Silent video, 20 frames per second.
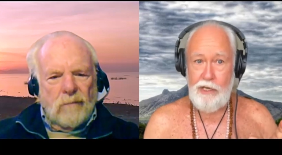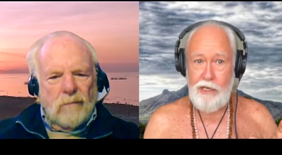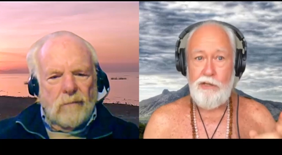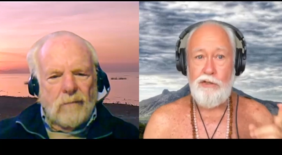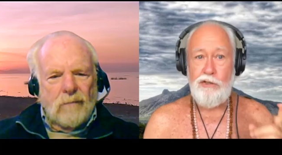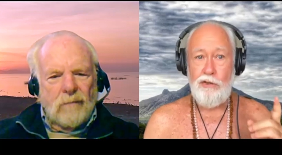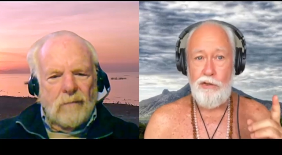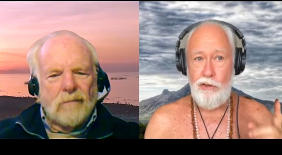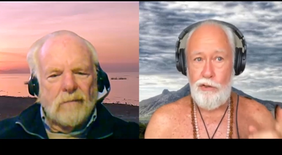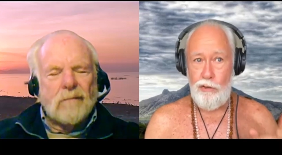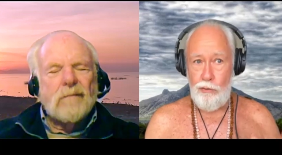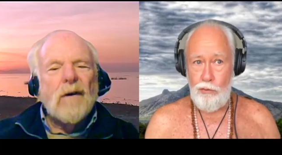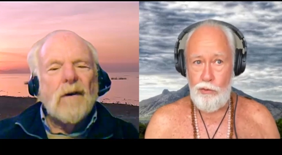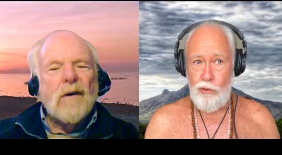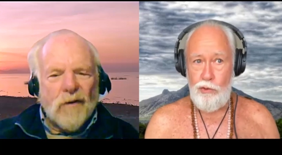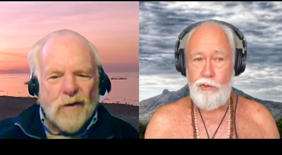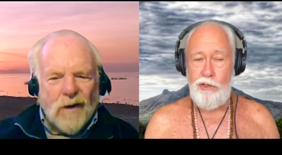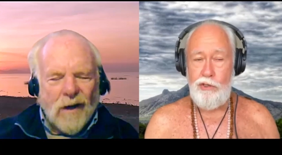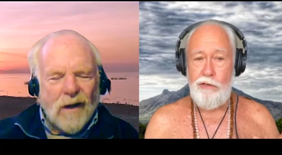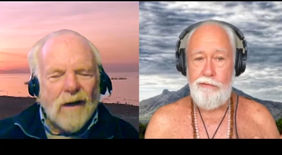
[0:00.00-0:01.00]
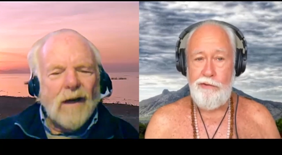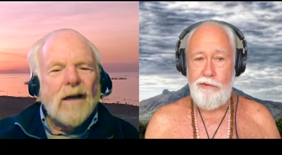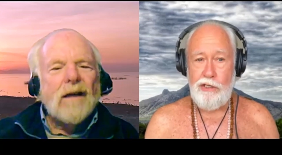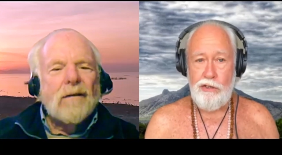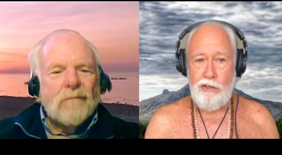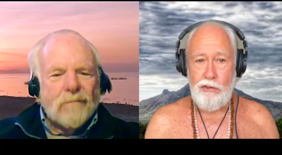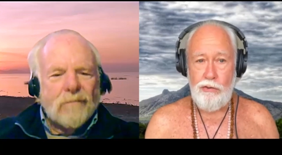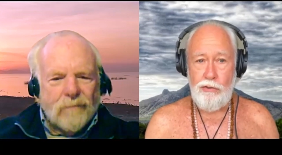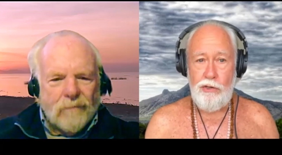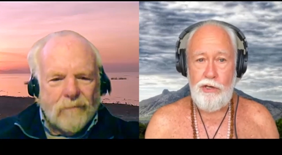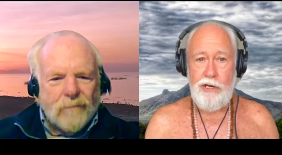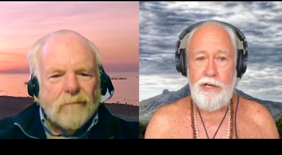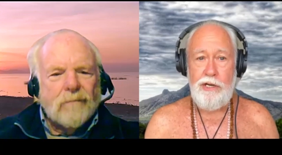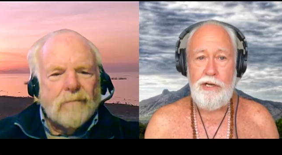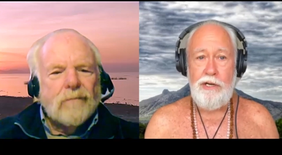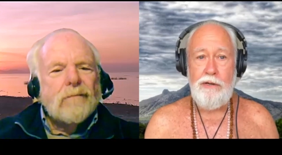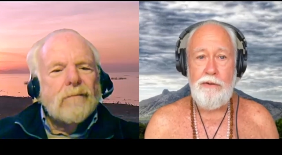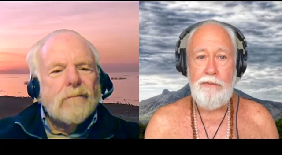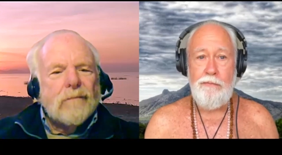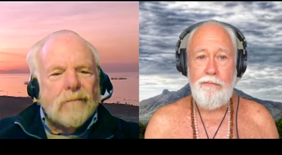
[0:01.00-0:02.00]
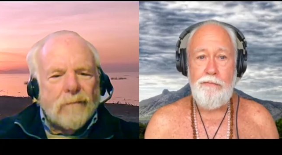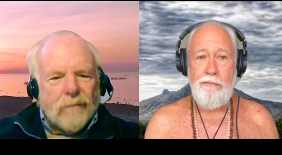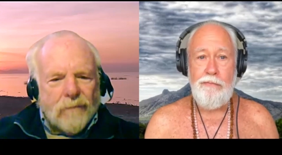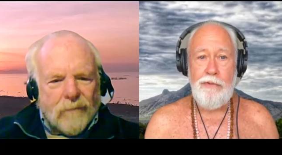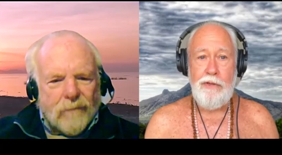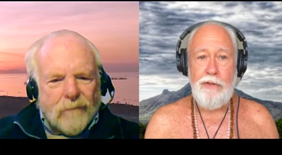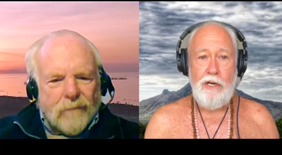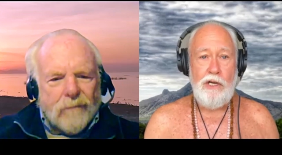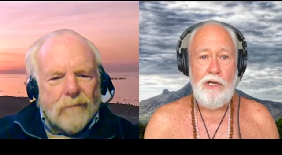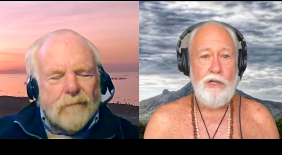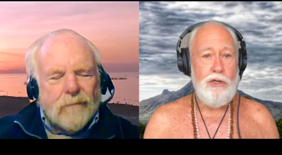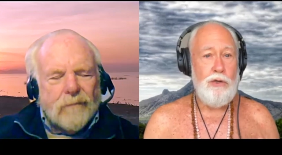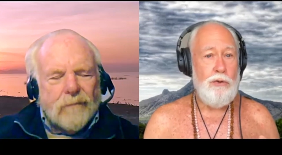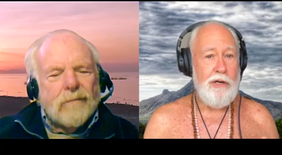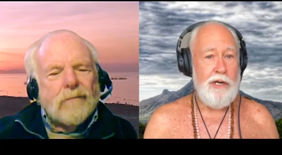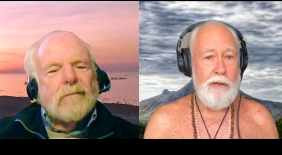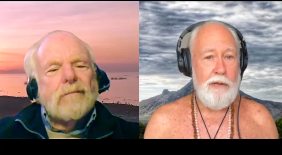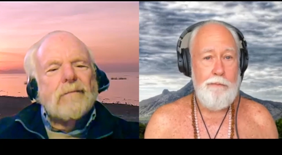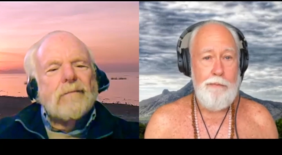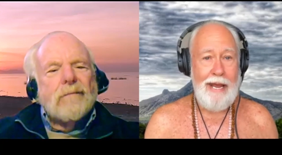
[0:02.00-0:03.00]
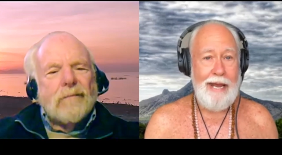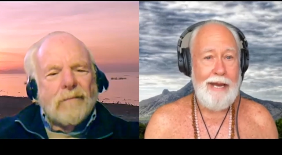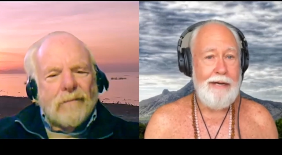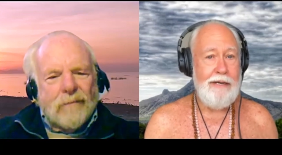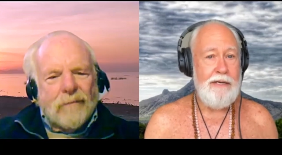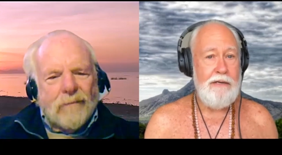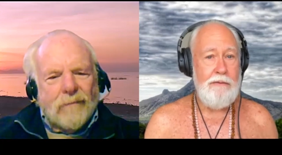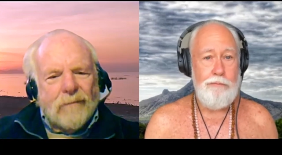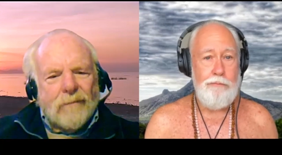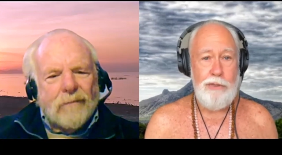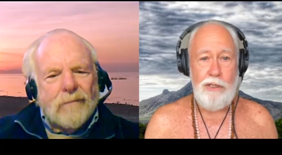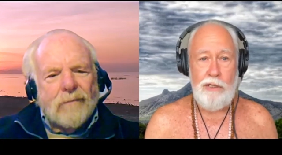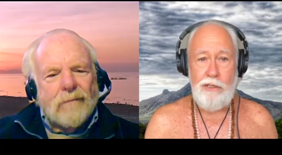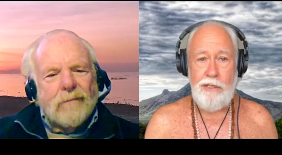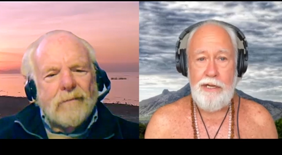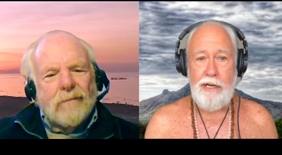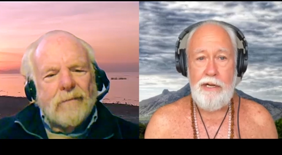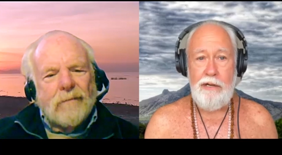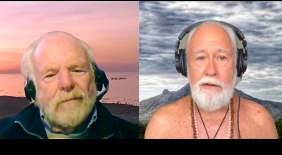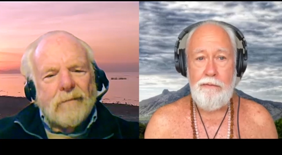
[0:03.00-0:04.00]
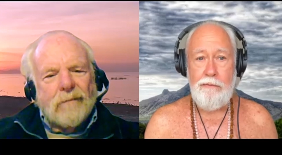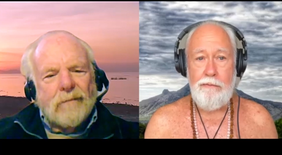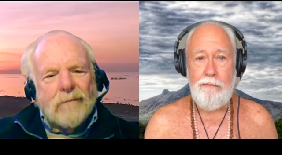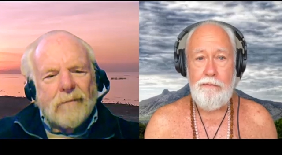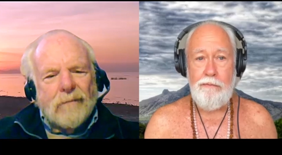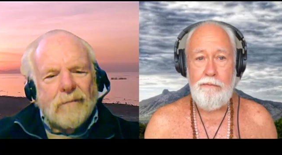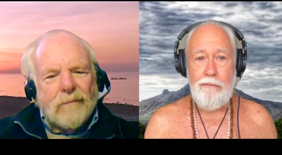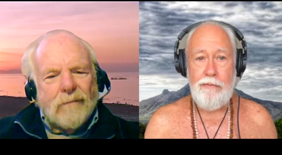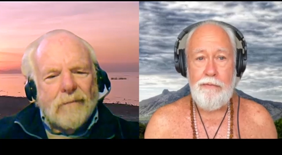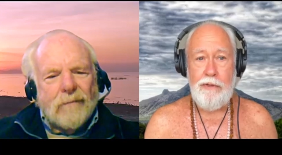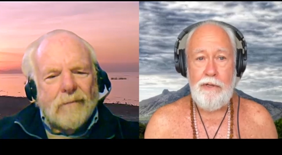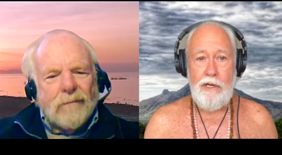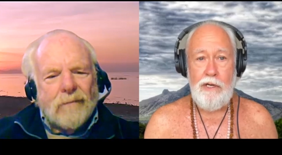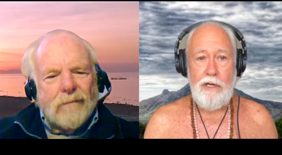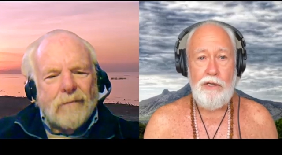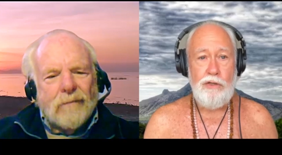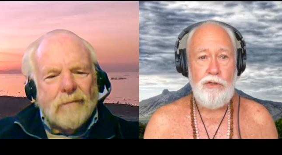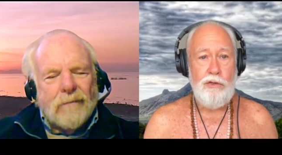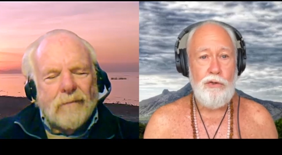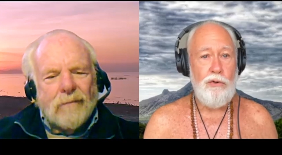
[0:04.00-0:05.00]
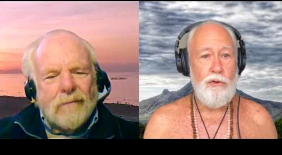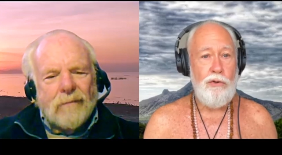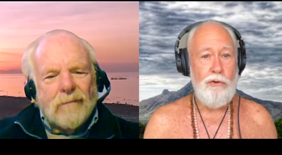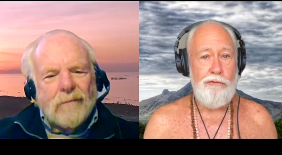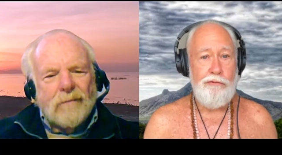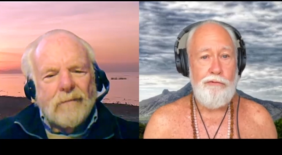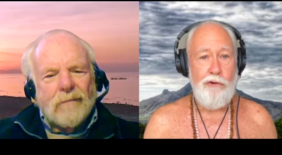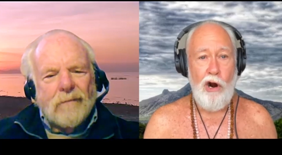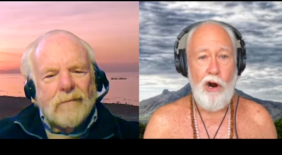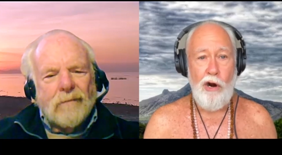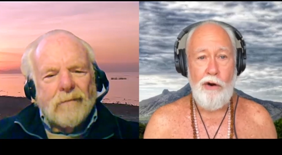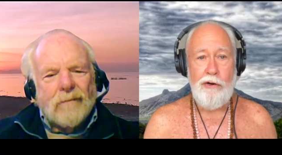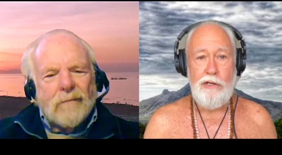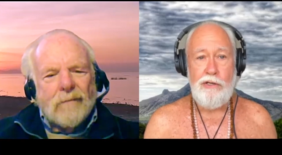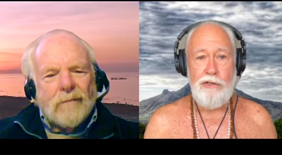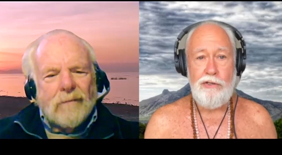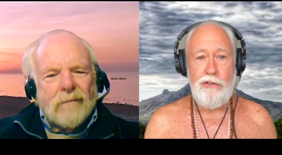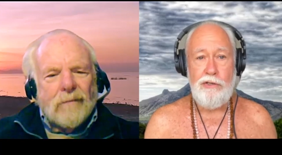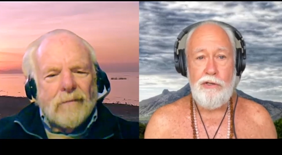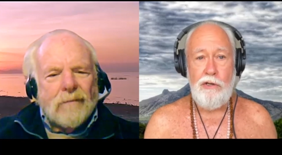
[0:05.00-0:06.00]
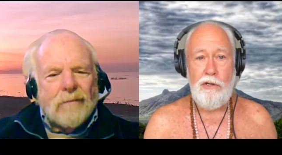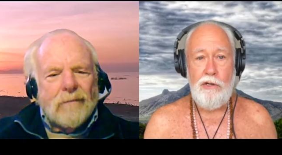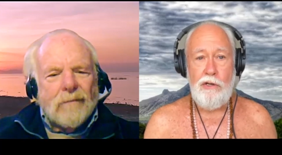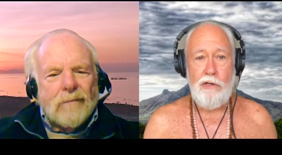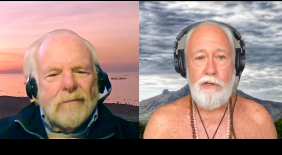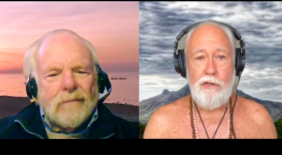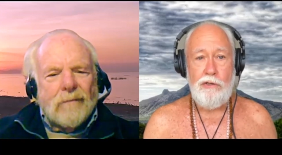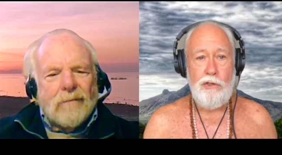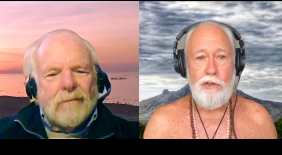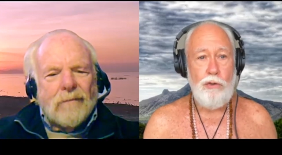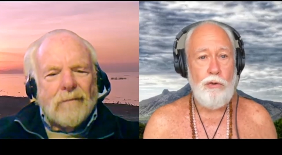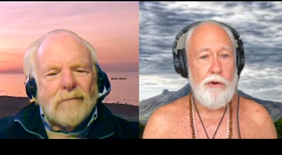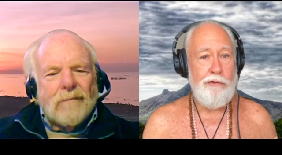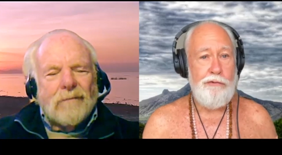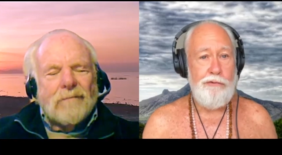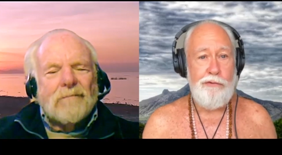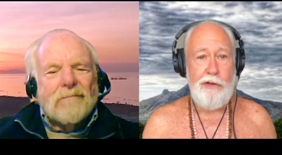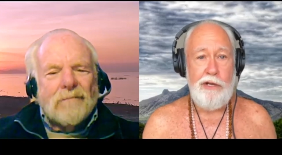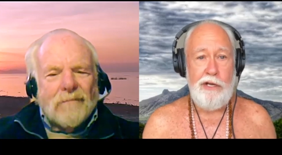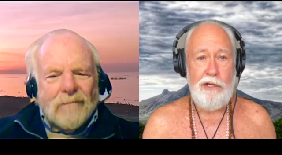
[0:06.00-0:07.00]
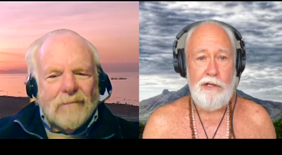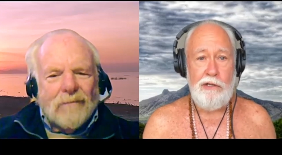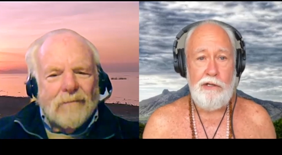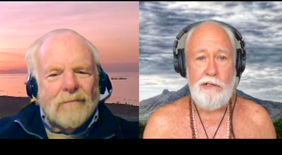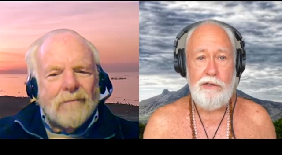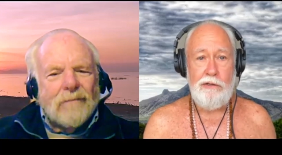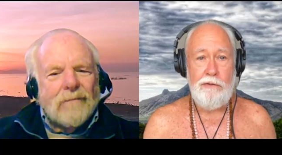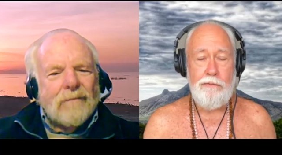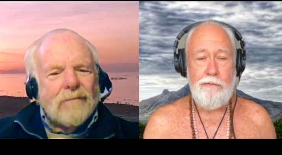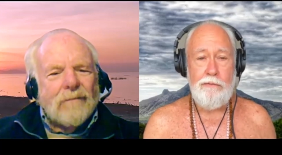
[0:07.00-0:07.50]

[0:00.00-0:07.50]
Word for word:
Speaker 1: to the roots of a tree, to an abandoned building, to the forest, to a field,